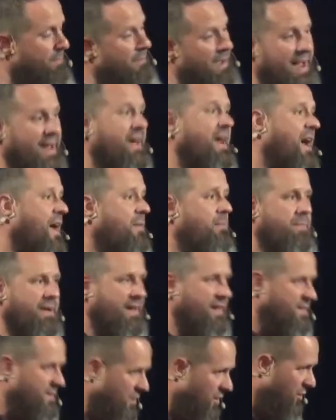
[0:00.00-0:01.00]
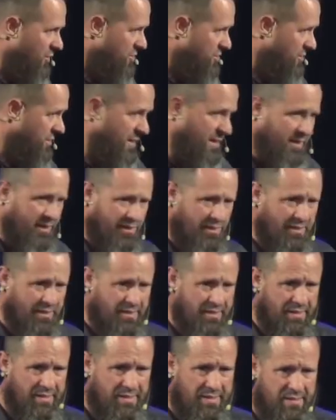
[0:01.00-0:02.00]
It may not be
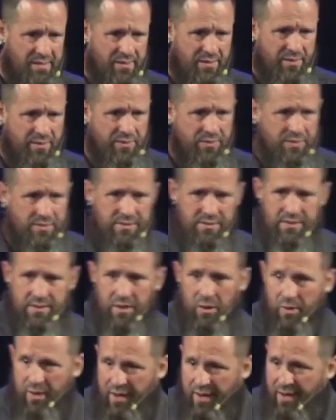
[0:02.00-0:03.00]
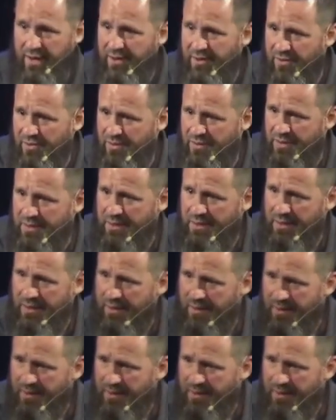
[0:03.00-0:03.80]
adultery, okay?